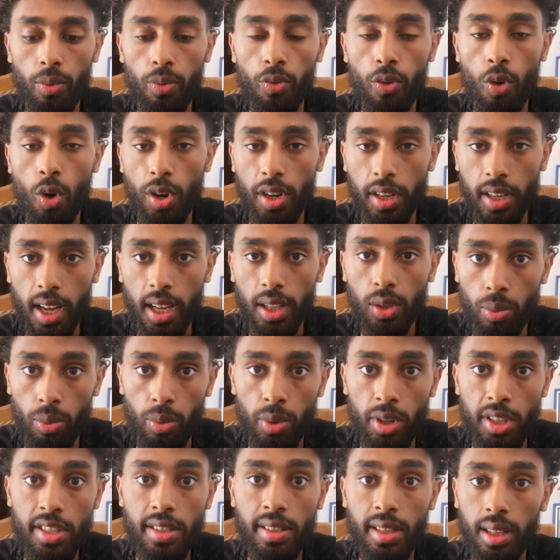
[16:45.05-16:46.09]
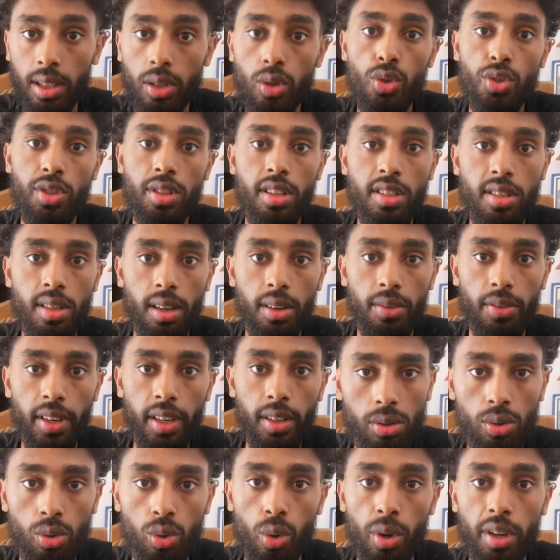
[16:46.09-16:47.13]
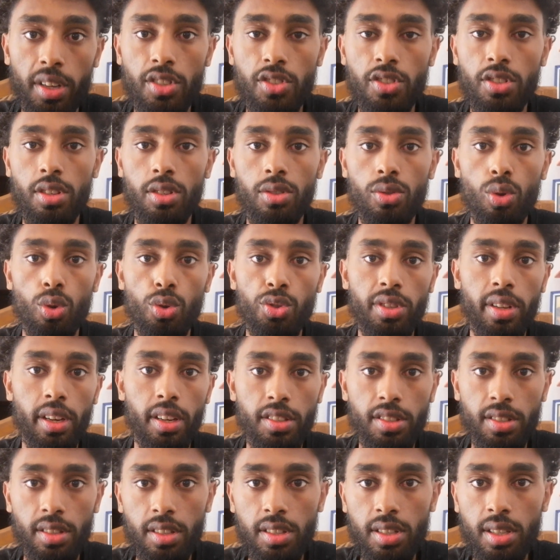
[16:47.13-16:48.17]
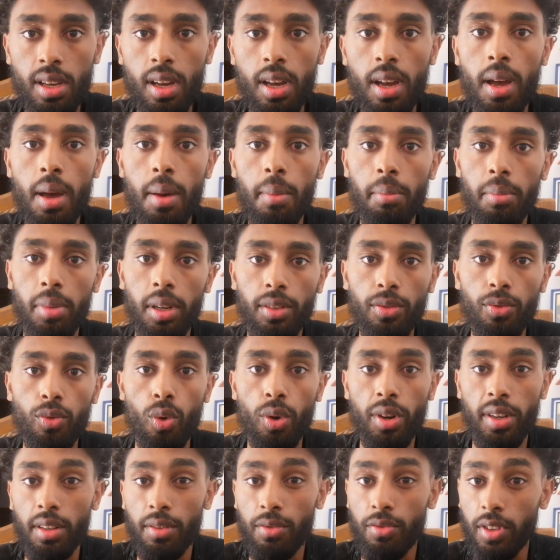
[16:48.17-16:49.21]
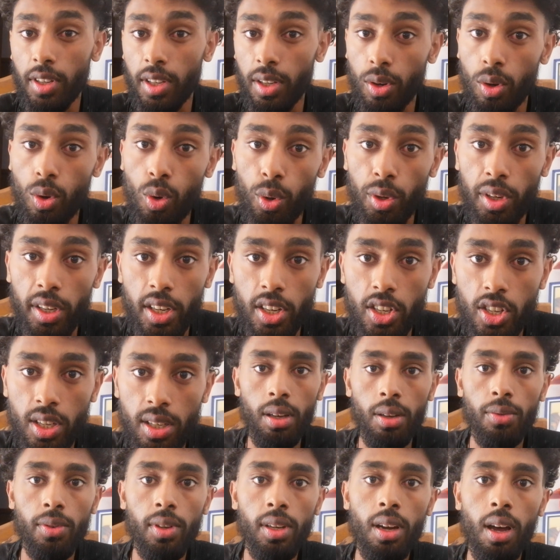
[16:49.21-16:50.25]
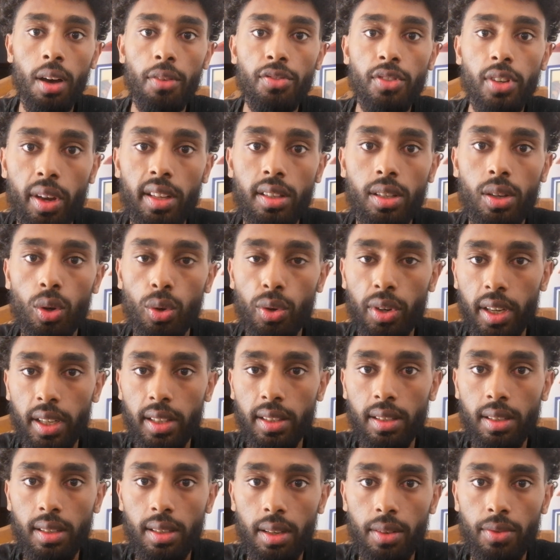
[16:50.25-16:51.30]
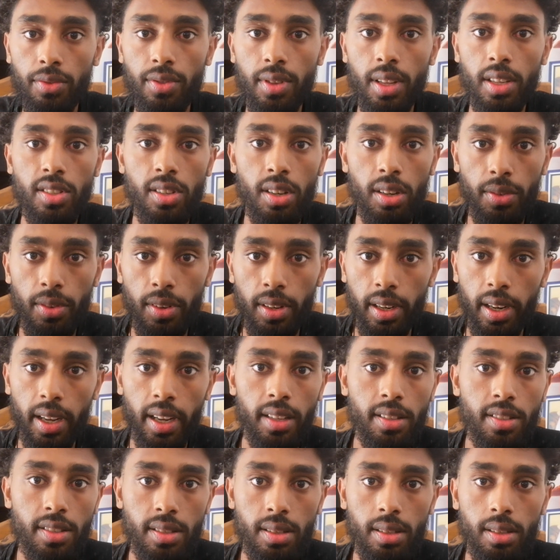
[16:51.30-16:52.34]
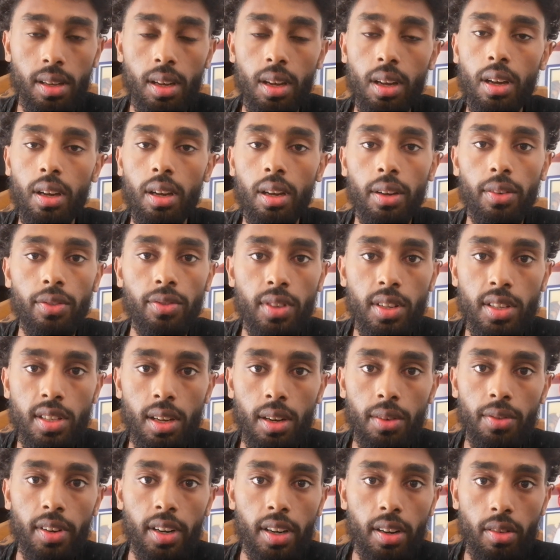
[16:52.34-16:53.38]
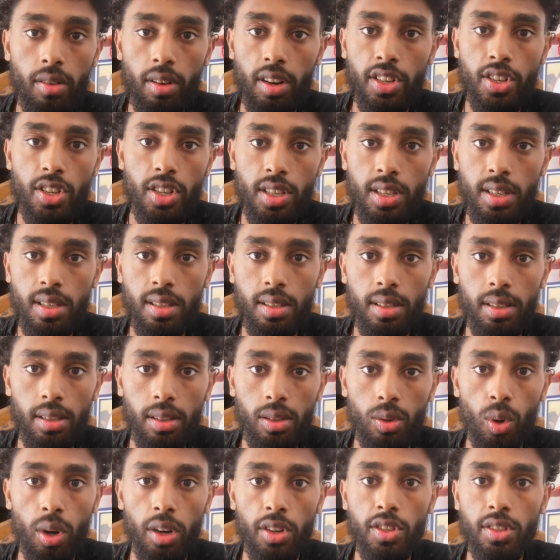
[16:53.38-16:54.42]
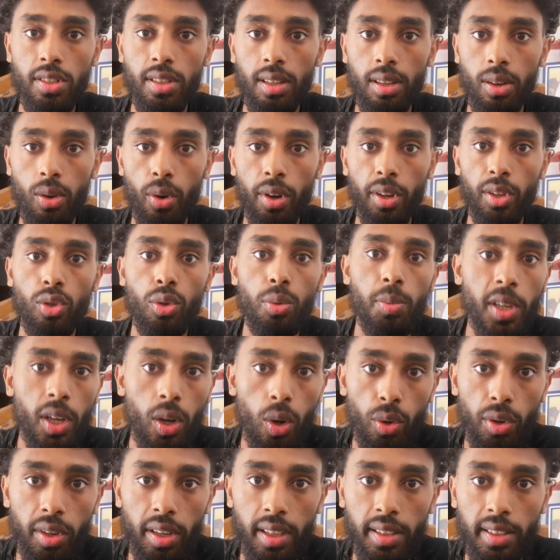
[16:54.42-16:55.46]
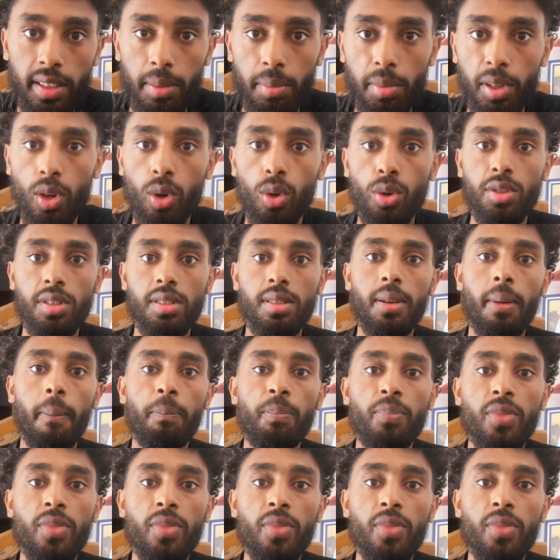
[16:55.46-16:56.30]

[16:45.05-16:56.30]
for that, we still use the server to exchange those texts. But for the video connection, even after you get connected, if the server crashes, you are still going to be connected because